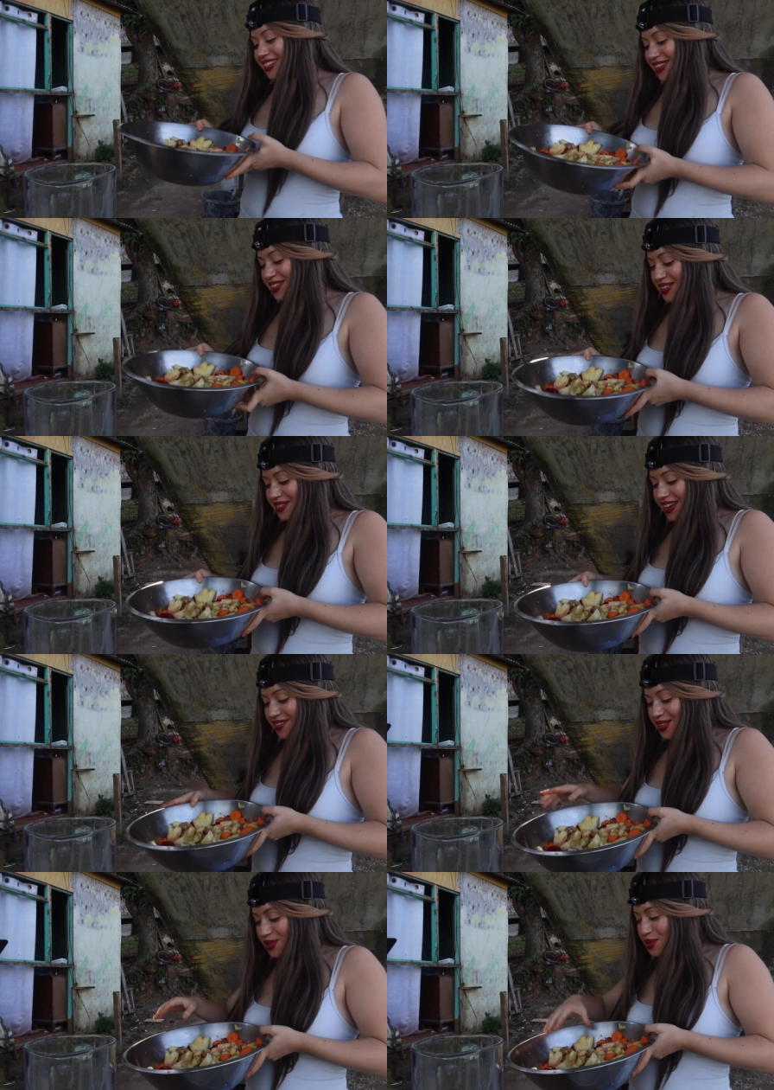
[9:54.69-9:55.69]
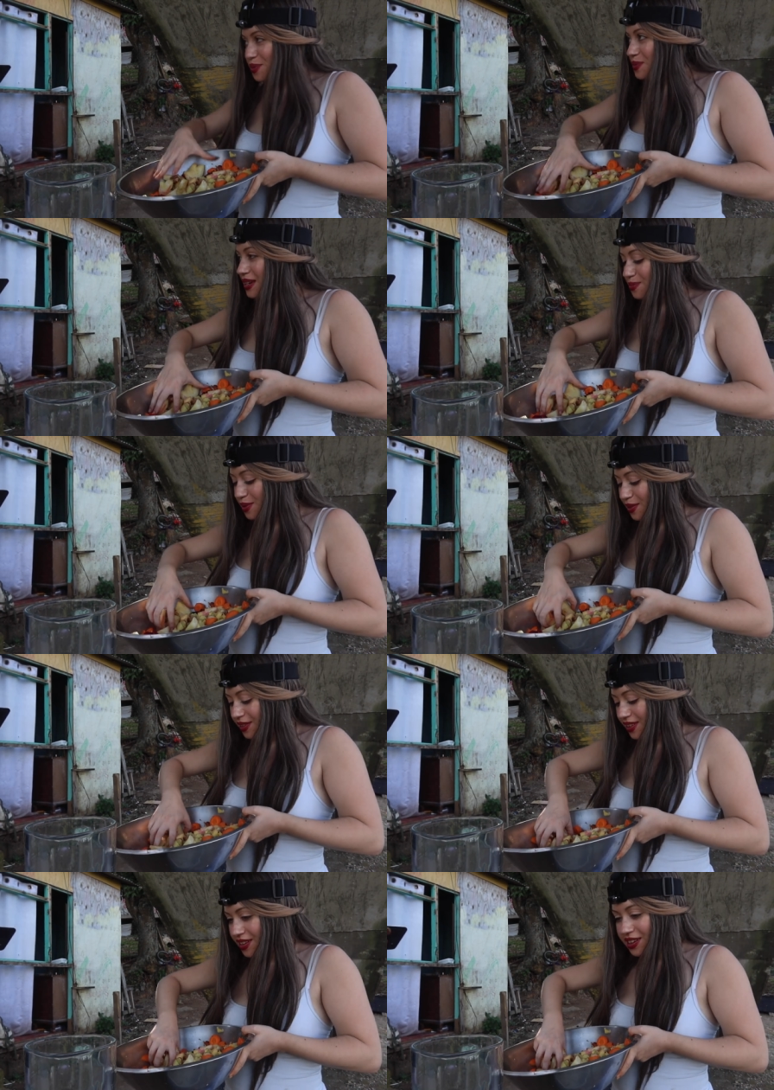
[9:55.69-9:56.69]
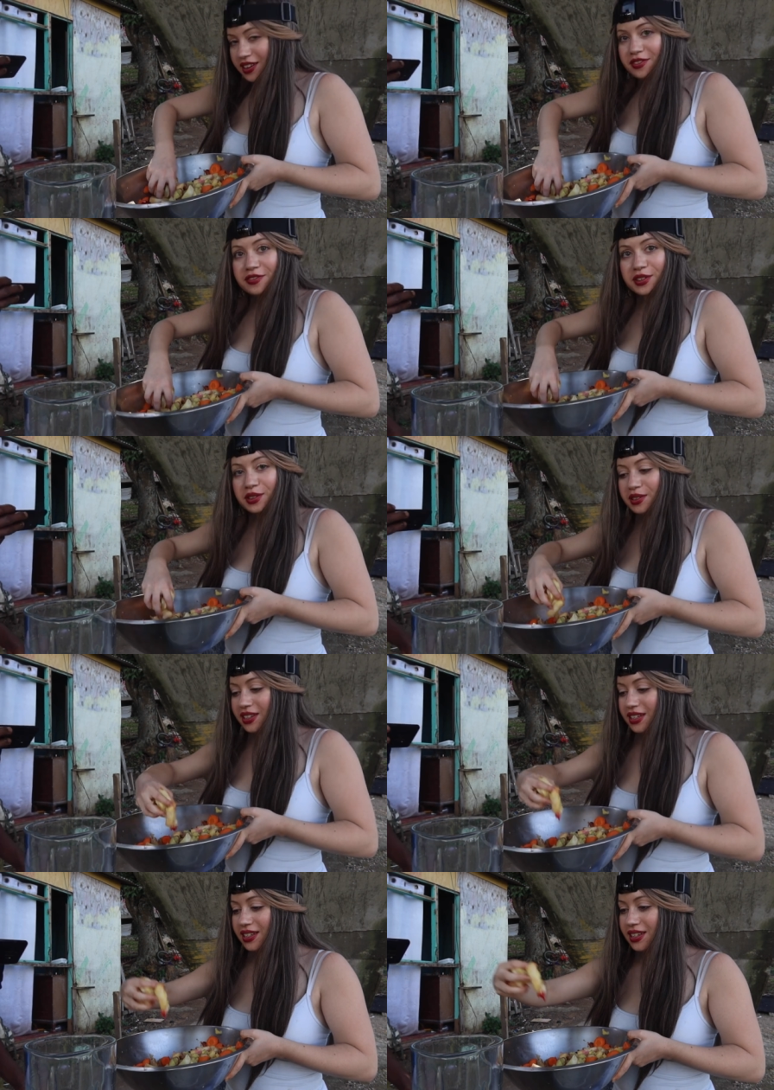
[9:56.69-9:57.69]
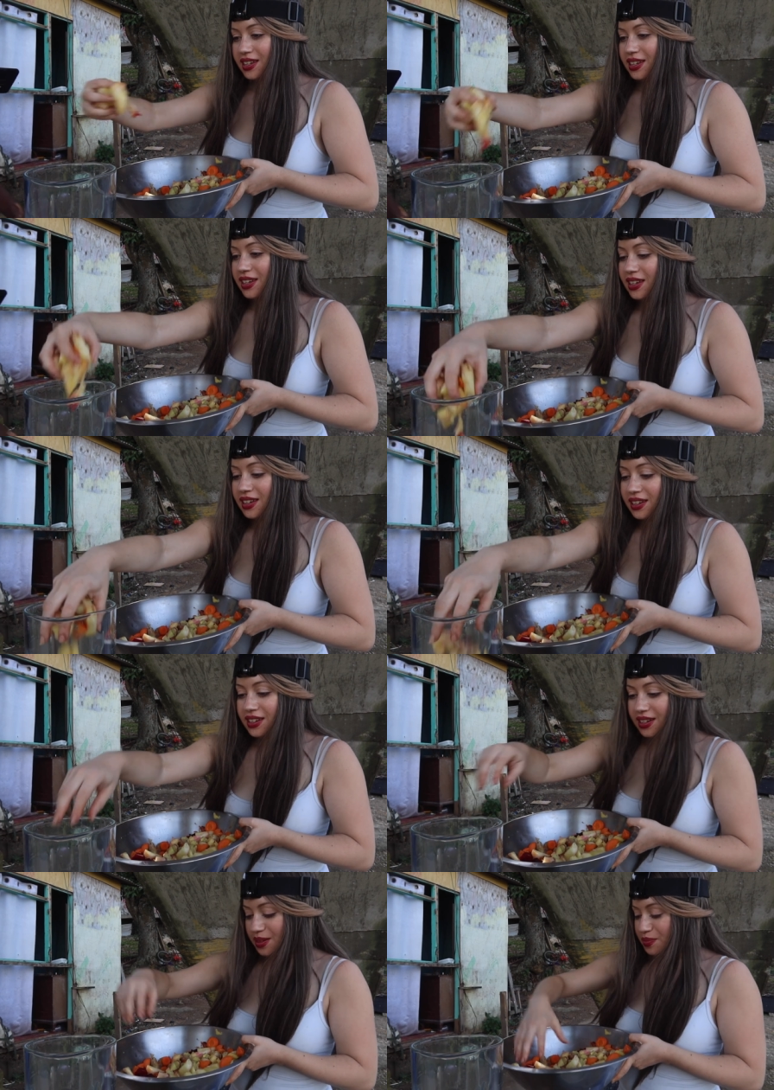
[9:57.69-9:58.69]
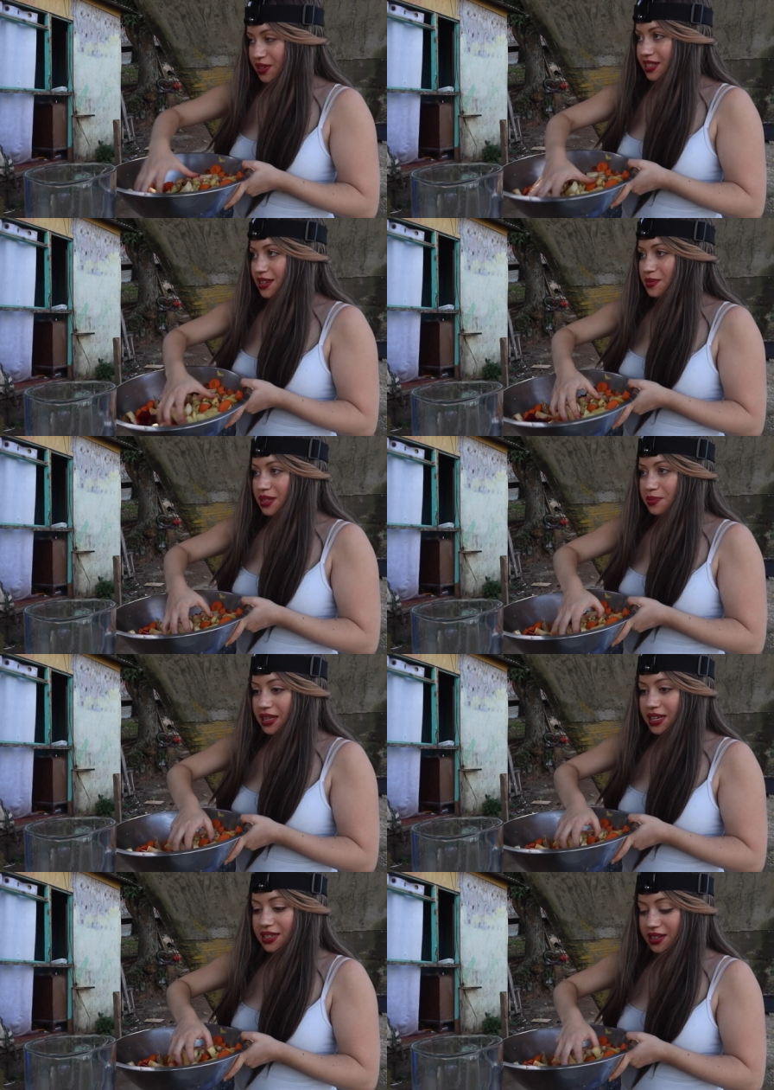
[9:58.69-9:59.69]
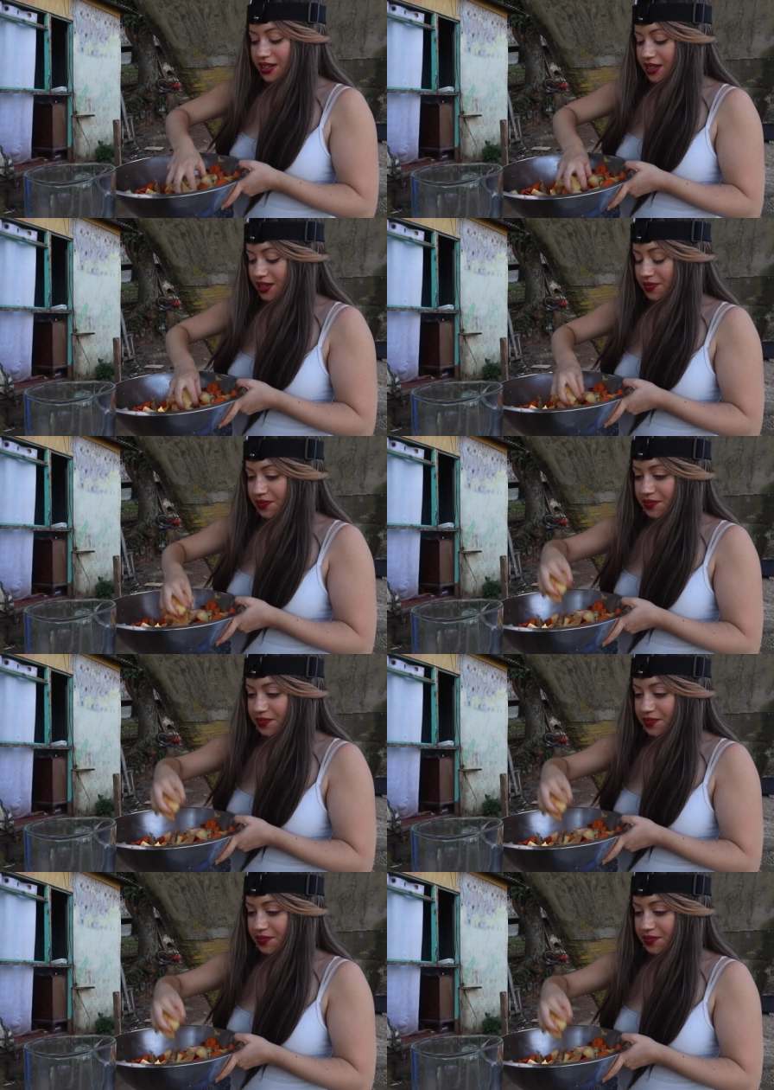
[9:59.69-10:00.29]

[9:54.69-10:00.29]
So we have the whole big bowl of fruit. I'm gonna put some in the blender.